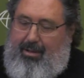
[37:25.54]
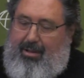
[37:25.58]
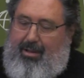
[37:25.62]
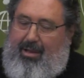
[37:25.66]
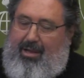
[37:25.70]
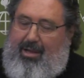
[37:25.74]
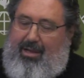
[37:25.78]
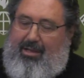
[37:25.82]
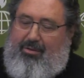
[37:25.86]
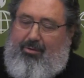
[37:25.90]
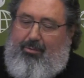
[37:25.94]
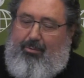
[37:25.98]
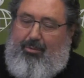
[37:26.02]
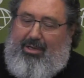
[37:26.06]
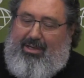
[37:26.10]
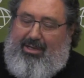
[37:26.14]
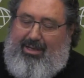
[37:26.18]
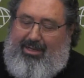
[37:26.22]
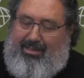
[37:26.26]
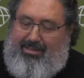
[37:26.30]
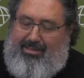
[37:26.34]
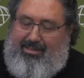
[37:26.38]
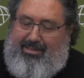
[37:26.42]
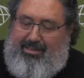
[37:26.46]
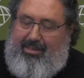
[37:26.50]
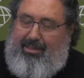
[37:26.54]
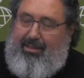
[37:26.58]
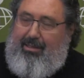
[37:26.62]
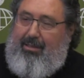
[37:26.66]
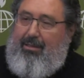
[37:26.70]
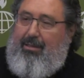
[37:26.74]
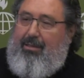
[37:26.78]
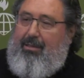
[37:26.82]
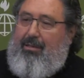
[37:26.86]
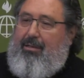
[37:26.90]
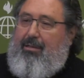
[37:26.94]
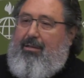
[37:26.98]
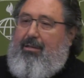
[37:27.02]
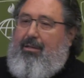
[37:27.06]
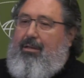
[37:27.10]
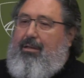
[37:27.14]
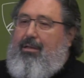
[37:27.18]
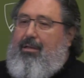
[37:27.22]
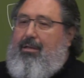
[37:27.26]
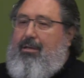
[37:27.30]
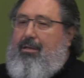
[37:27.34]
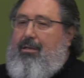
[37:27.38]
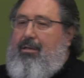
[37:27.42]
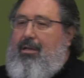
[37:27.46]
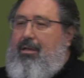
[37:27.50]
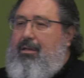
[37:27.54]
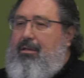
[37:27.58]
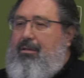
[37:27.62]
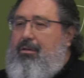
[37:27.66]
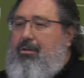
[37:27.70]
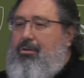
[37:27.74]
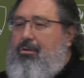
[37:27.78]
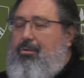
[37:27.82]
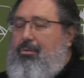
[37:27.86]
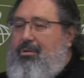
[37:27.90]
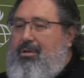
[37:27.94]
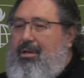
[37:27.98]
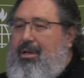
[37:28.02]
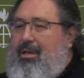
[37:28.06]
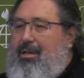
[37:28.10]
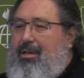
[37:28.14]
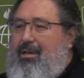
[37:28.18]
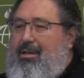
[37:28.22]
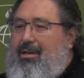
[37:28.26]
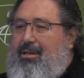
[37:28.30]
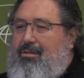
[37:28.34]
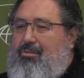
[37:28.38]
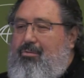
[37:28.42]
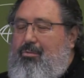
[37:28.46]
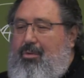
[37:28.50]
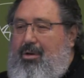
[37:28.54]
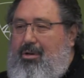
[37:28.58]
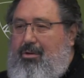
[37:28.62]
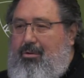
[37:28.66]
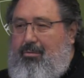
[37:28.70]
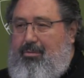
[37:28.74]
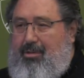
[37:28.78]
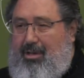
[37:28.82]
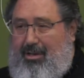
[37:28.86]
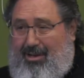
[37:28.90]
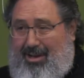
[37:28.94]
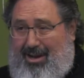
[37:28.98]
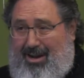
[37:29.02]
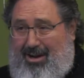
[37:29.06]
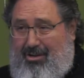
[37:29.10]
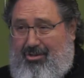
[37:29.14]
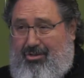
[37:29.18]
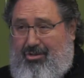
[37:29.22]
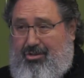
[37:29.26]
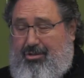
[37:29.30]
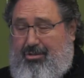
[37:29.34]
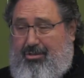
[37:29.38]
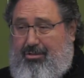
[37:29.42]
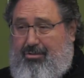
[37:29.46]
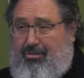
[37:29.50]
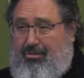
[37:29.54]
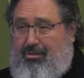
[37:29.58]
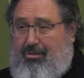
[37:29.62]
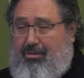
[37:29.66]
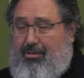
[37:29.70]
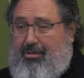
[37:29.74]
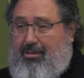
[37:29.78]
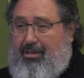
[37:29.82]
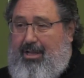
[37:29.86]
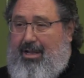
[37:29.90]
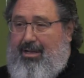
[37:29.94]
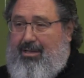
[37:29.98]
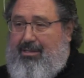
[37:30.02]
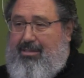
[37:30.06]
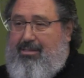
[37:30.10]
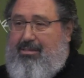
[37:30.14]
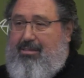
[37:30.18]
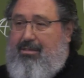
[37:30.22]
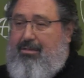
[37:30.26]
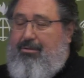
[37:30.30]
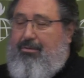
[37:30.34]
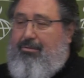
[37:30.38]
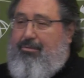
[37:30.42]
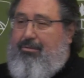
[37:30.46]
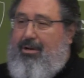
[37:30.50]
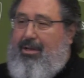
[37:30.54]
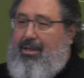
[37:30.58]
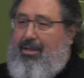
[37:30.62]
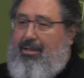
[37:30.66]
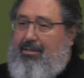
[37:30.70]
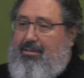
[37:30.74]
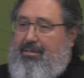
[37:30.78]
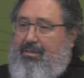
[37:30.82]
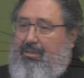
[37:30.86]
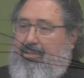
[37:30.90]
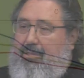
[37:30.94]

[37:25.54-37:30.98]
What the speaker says: As we can see, in the UK has one of the large tax rates in